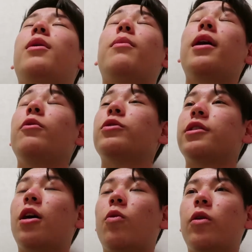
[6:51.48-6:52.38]
My mind was
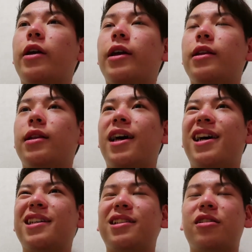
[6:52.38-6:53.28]
not working the
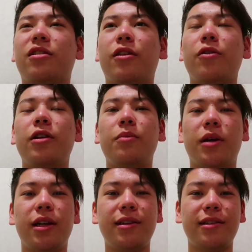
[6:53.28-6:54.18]
last 30
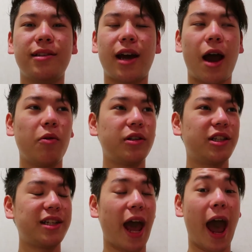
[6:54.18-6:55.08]
minutes. I was
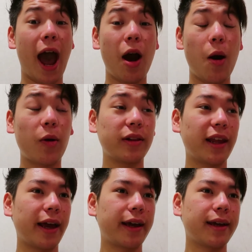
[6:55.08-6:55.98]
just out,
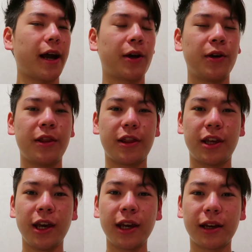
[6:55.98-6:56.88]
like, I couldn't
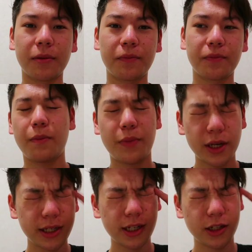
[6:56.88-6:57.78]
think. The
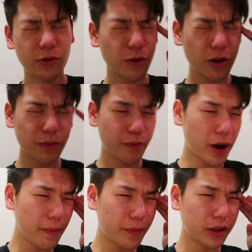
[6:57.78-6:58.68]
pistons weren't
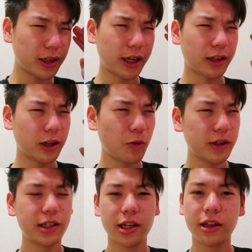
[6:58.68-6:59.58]
pumping, like, there
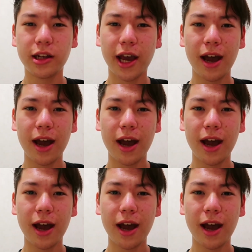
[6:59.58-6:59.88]
was nothing